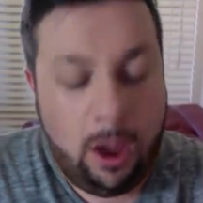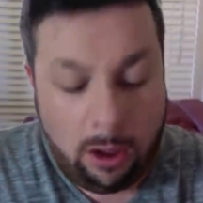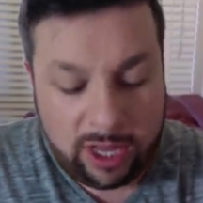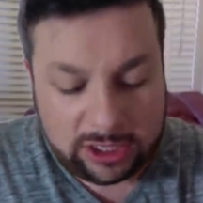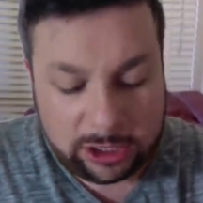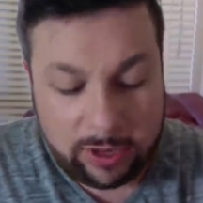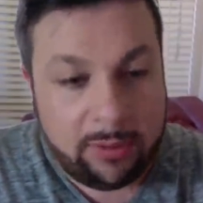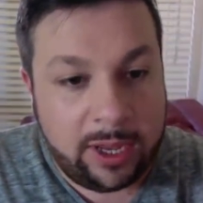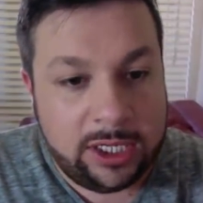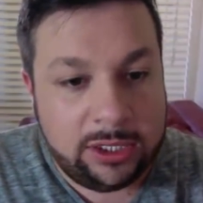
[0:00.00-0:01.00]
Oh, that's a
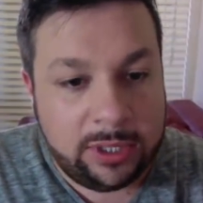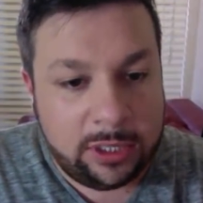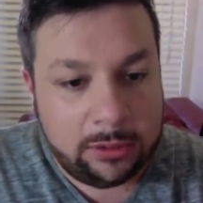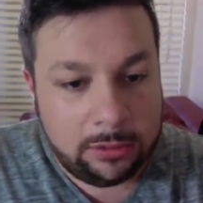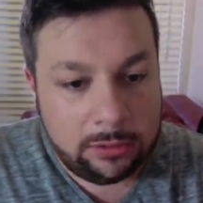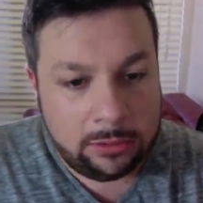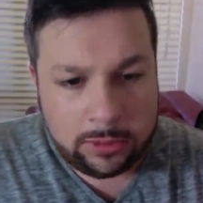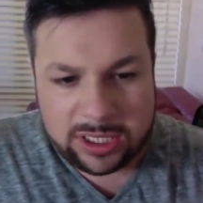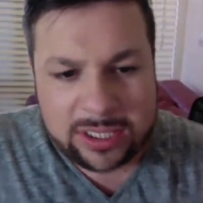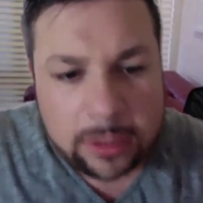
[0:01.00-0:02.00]
great way to do it.
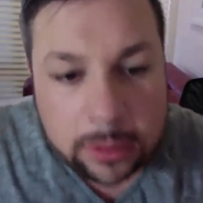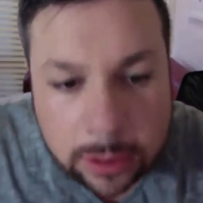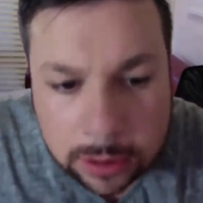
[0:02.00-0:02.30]
Is it?